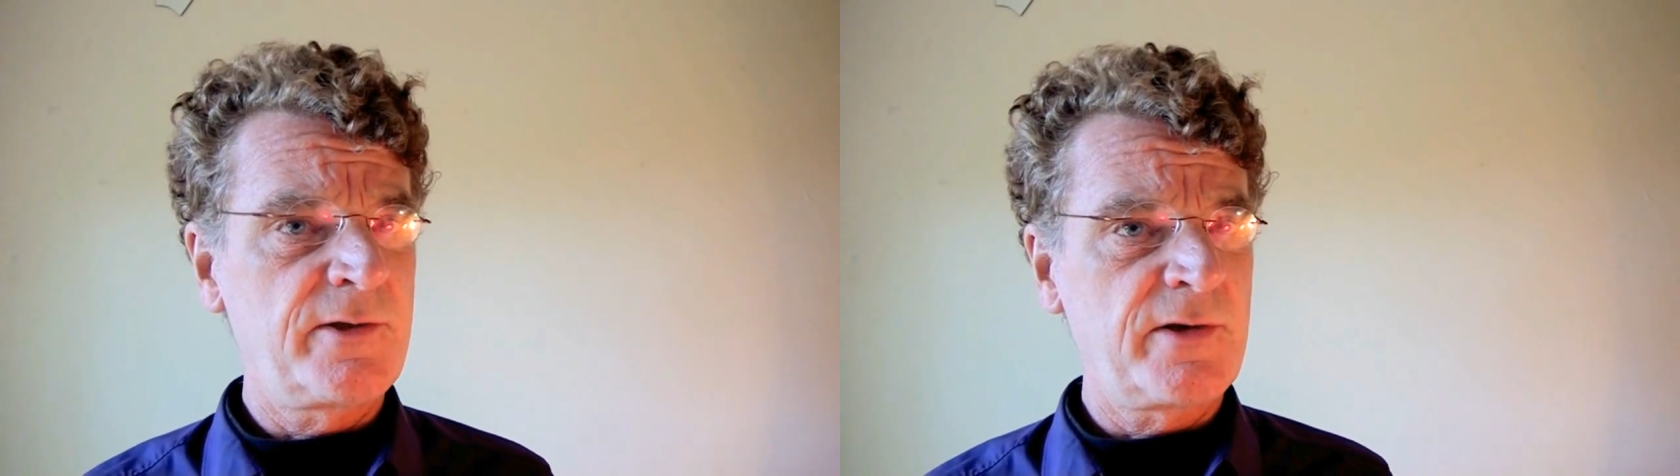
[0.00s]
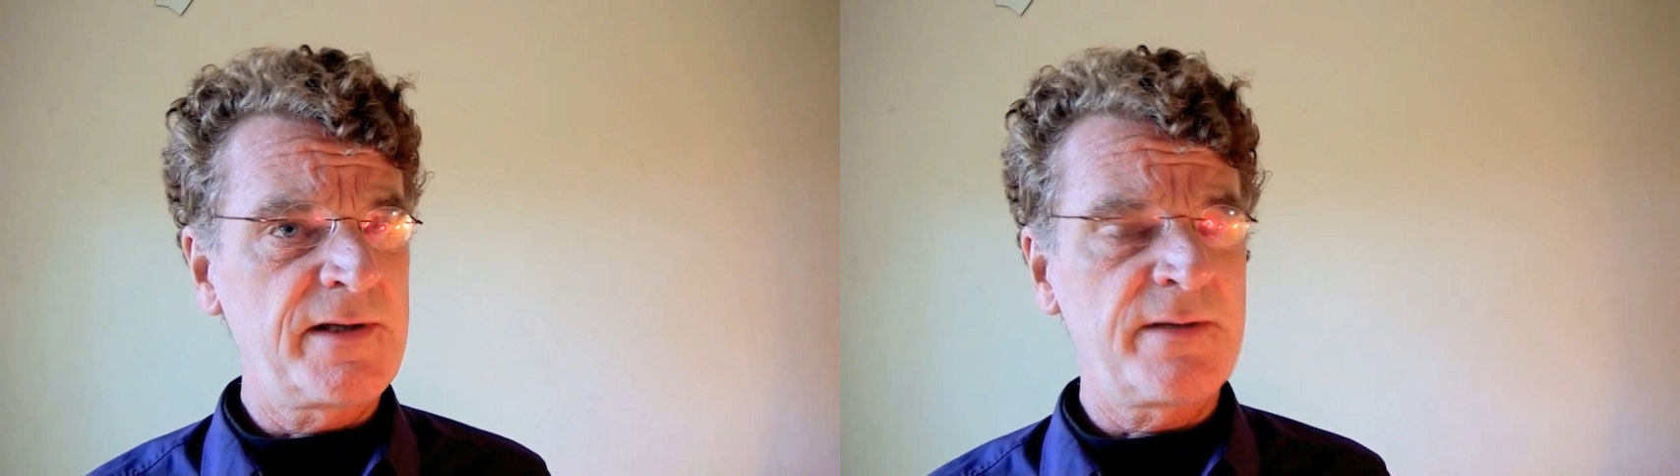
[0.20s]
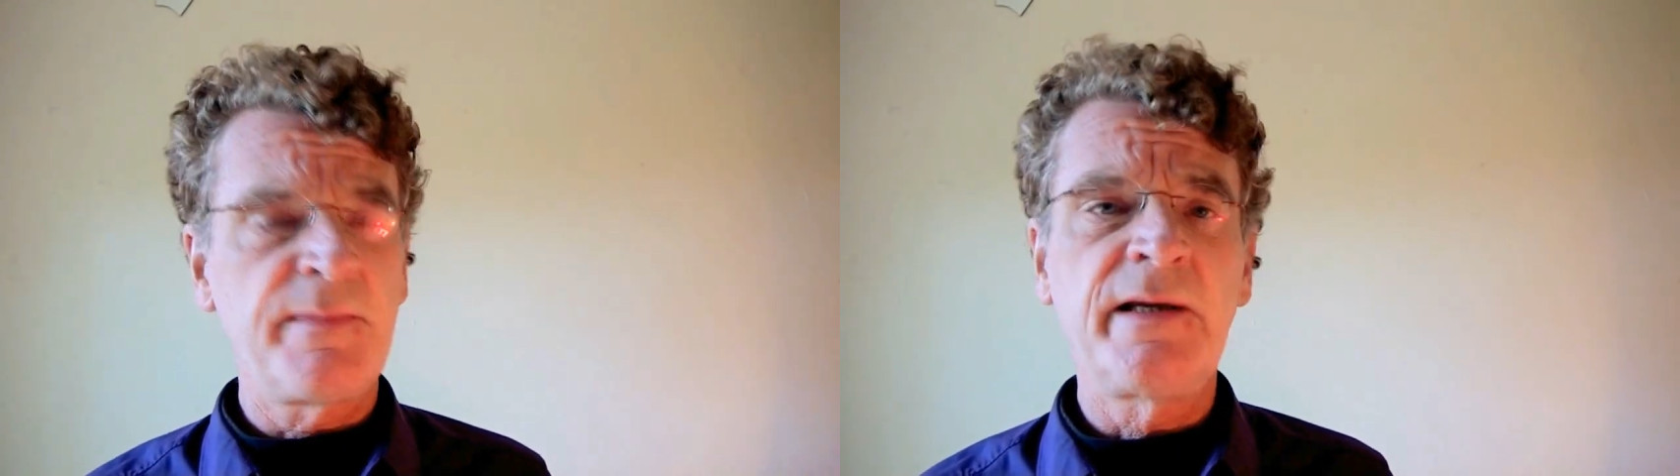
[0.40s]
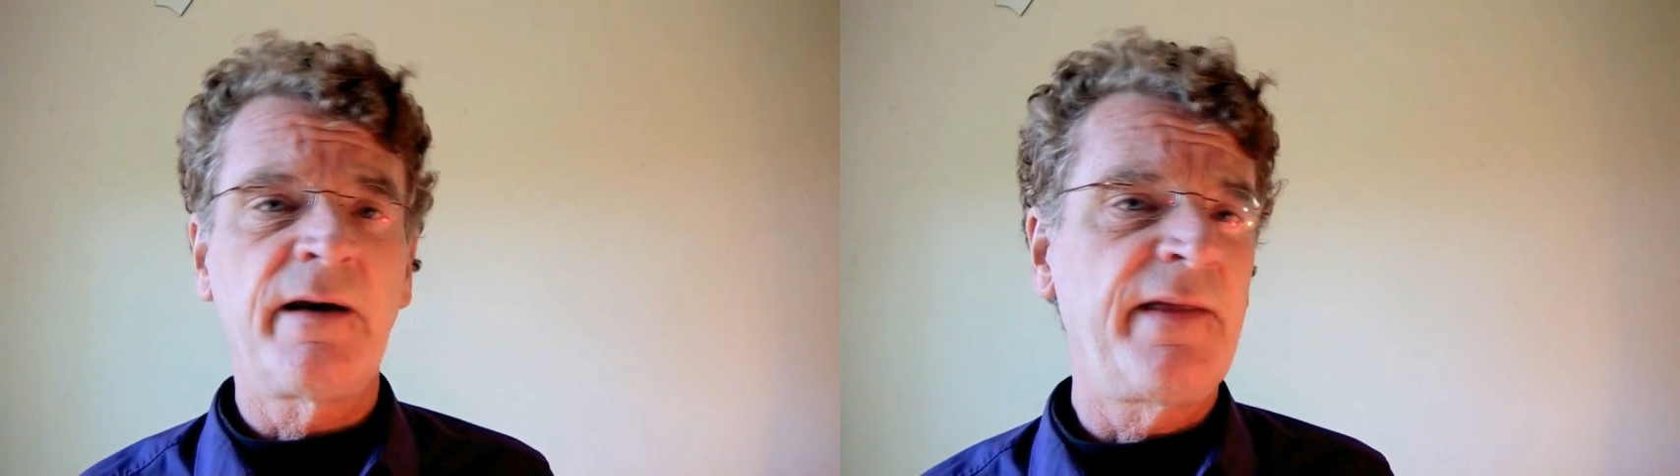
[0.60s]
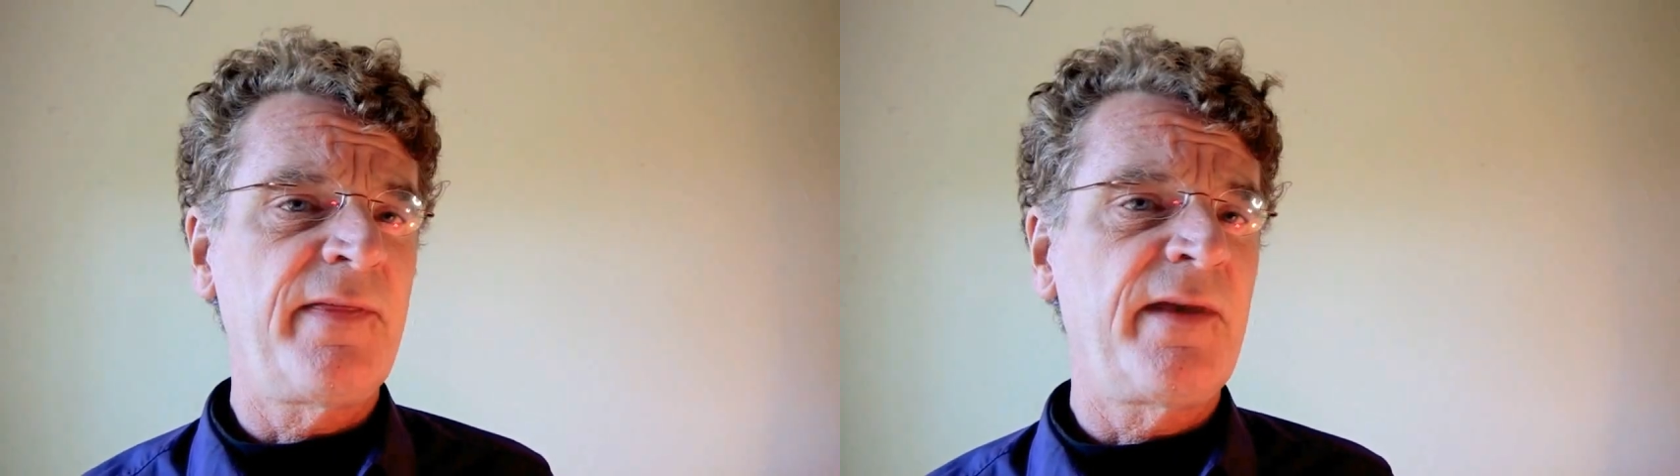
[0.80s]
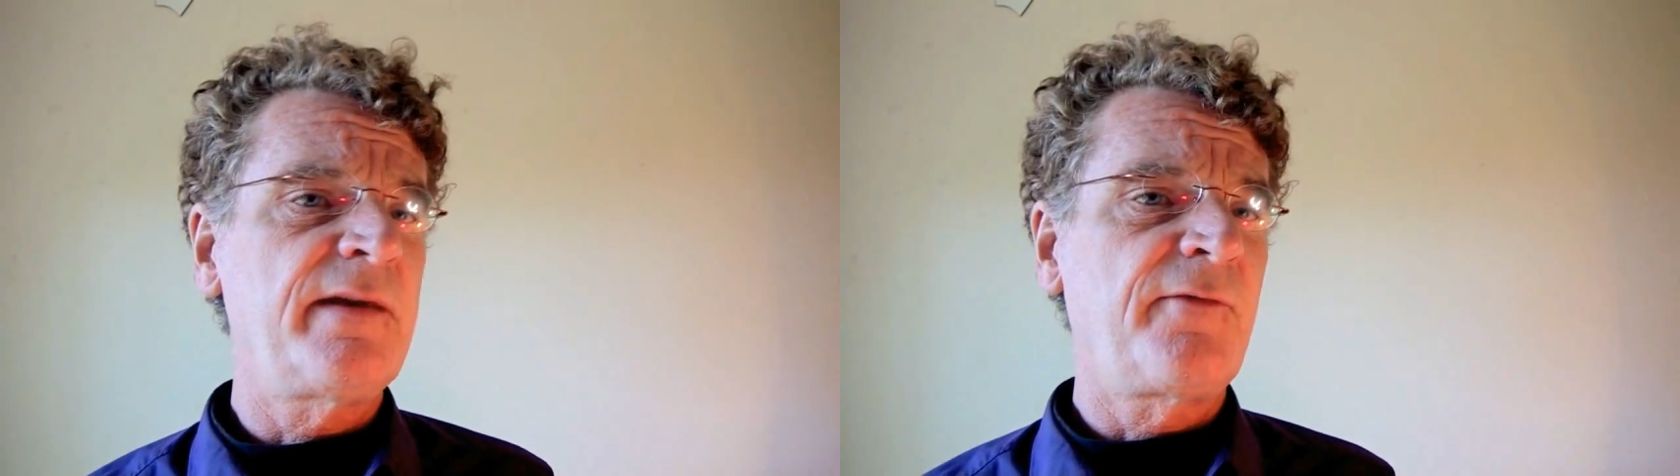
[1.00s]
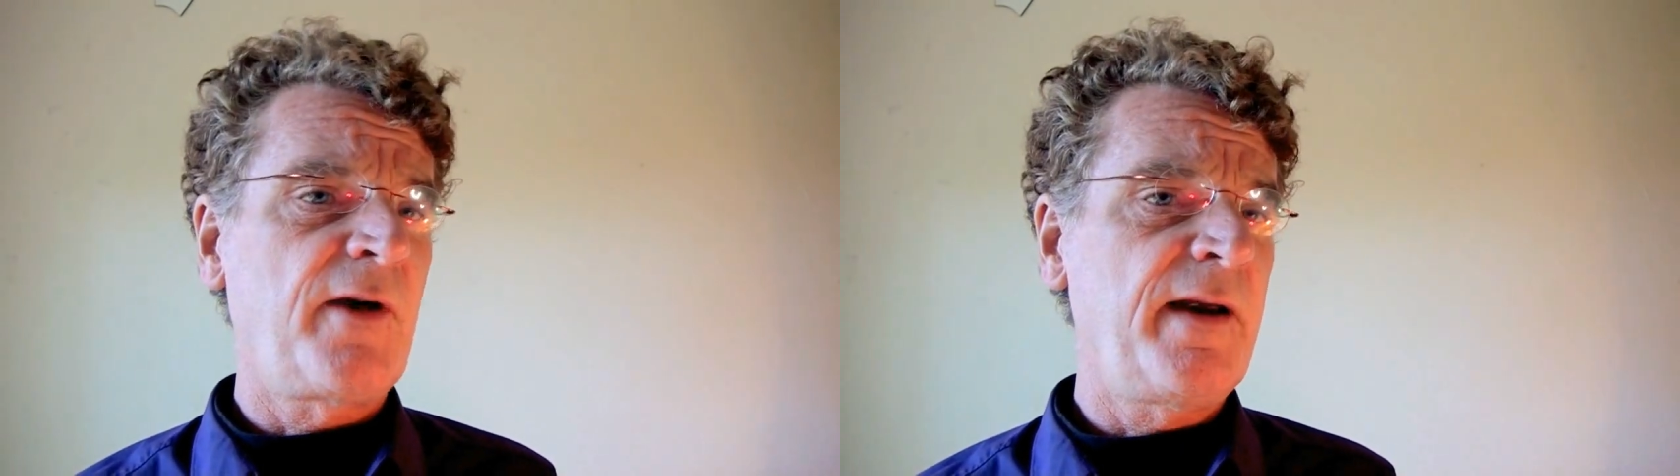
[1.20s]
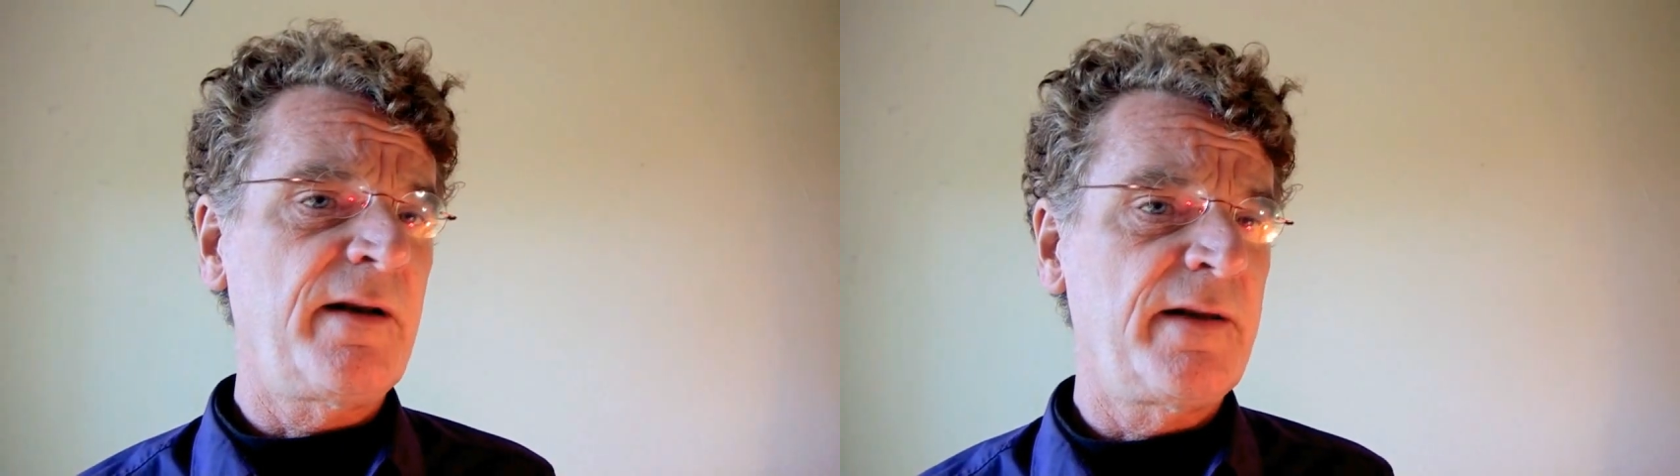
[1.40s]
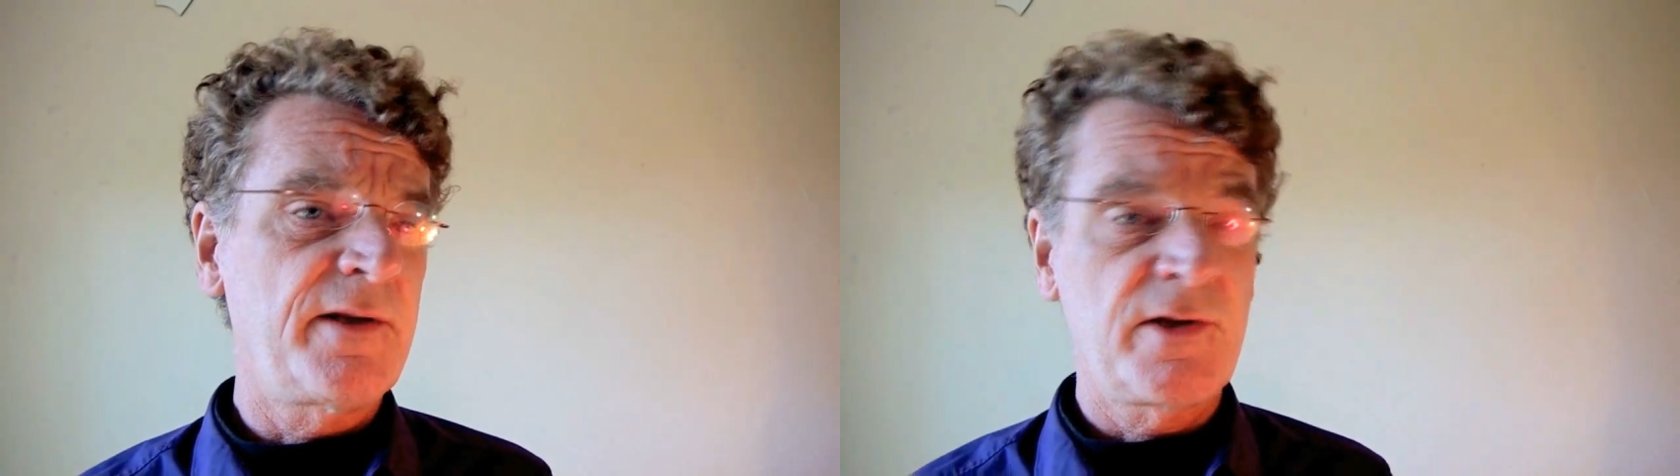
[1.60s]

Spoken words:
trust me, I think, frankly,